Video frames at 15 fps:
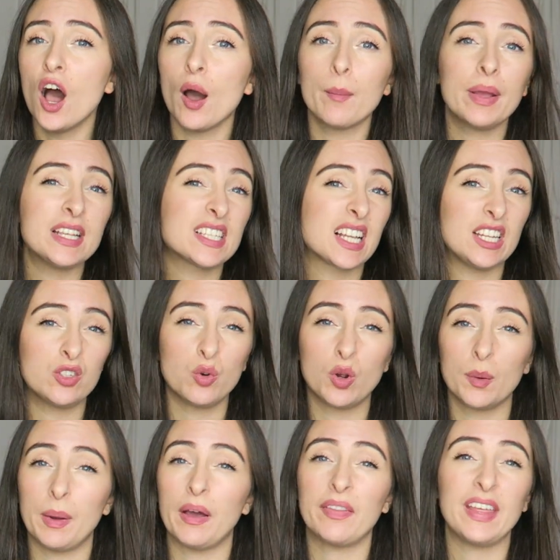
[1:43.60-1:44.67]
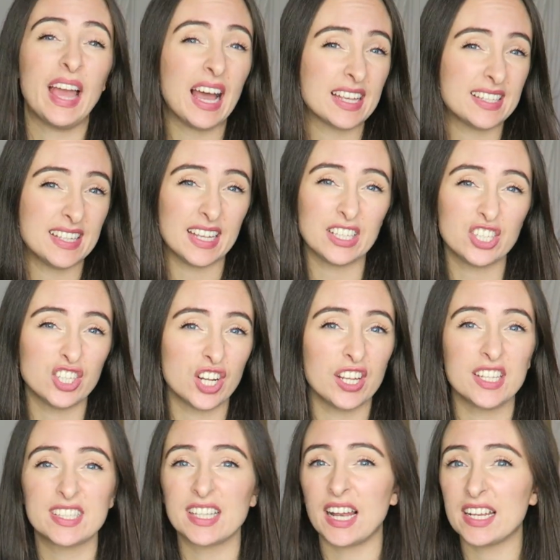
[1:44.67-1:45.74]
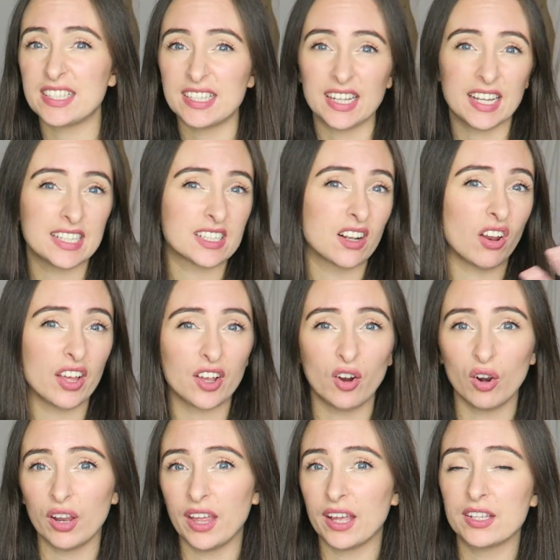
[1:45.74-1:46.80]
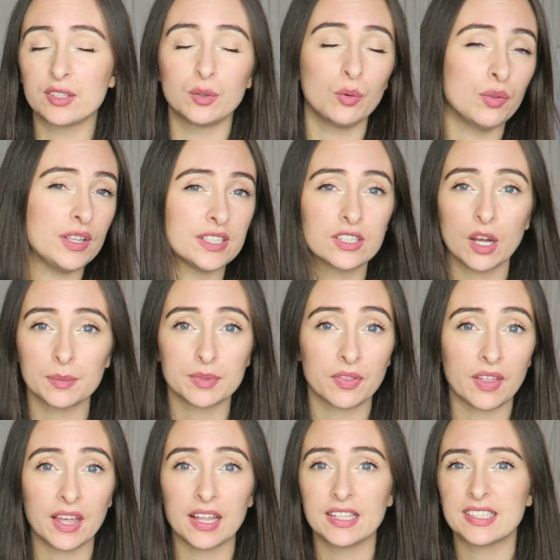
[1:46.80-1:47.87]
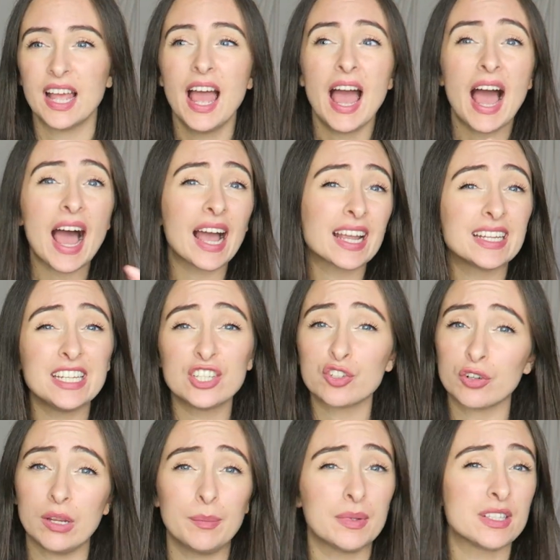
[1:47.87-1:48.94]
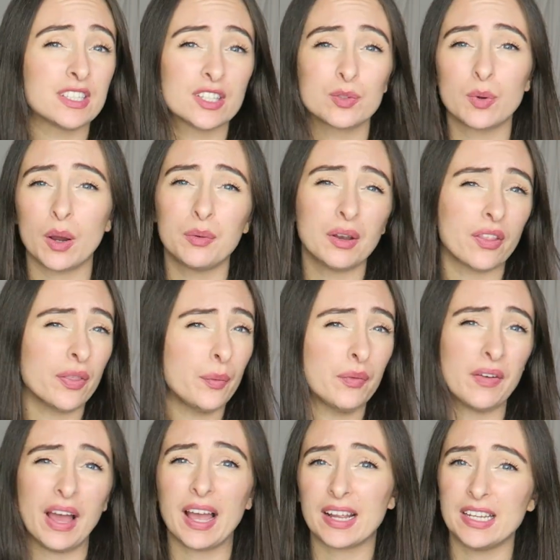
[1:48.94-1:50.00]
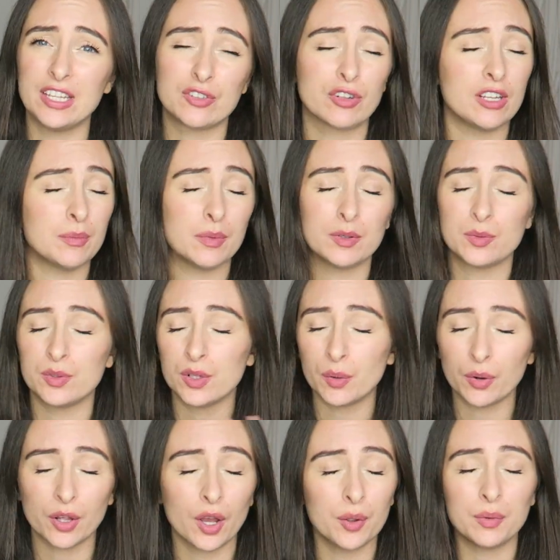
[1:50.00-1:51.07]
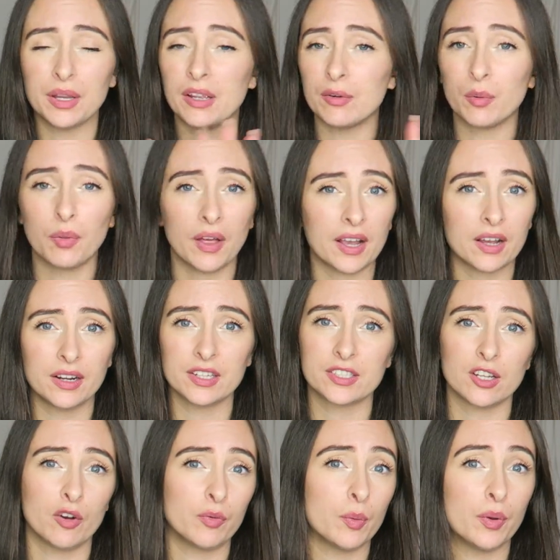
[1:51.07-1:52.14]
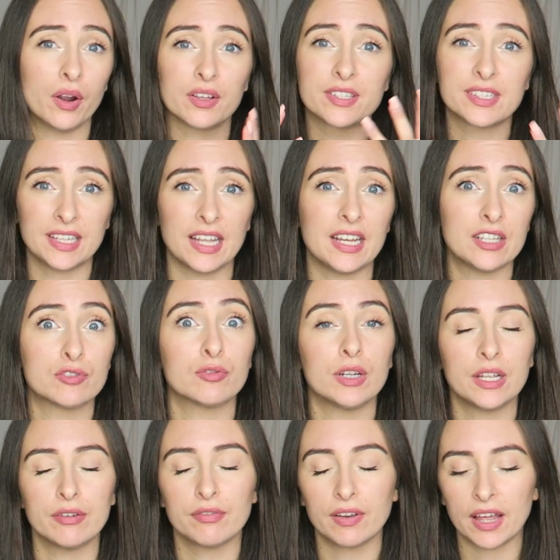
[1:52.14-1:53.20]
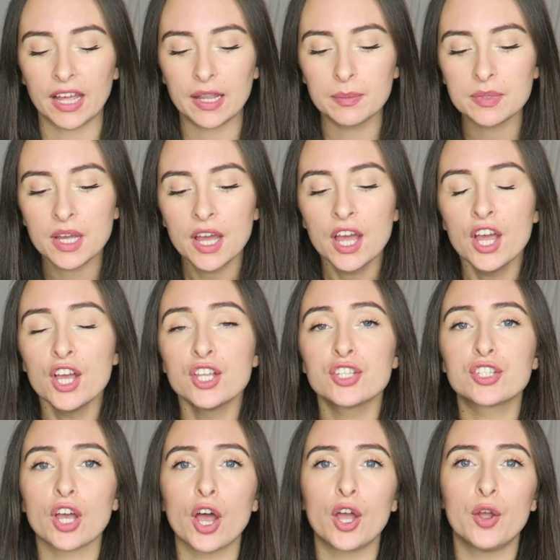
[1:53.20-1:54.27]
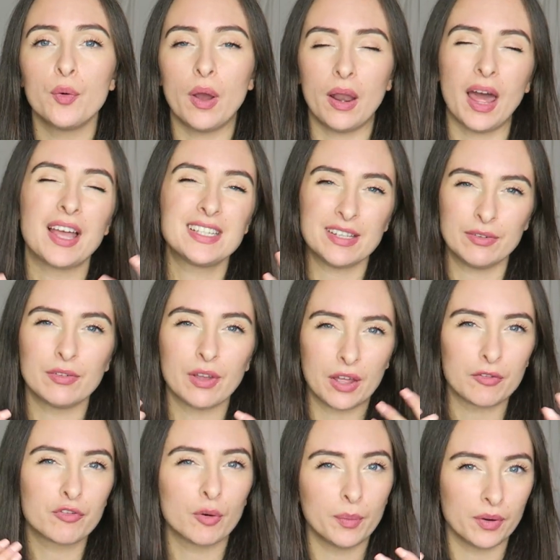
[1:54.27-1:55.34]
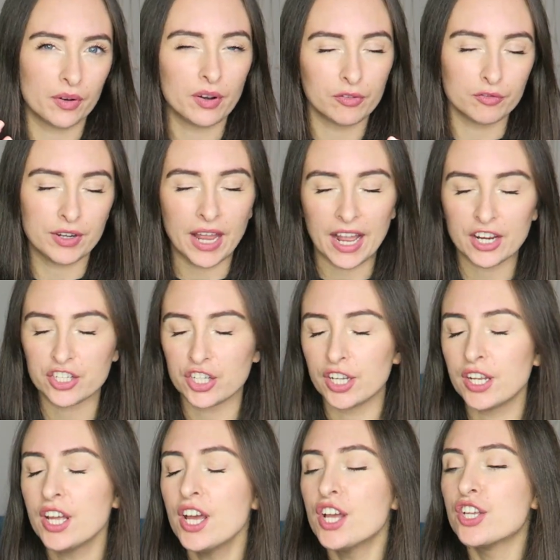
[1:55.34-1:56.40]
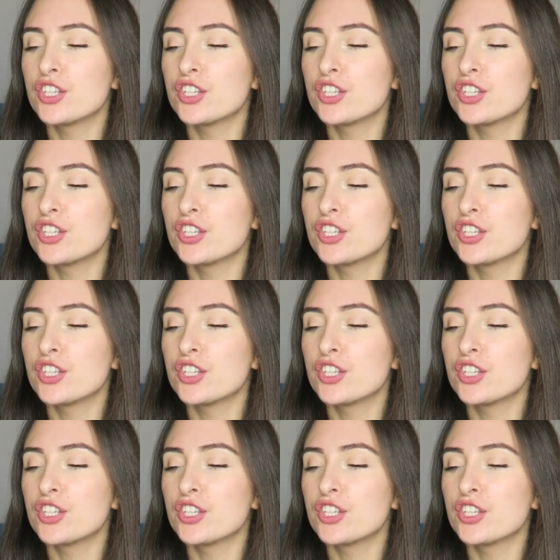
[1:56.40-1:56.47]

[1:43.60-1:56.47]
I'm basically talking about the acids, you know, your salicylics, glycolics and all these types of things. Acne treatments as well, nothing with acne treatments. We don't want to go near all that kind of stuff when our skin is really inflamed, so as even like from a reaction.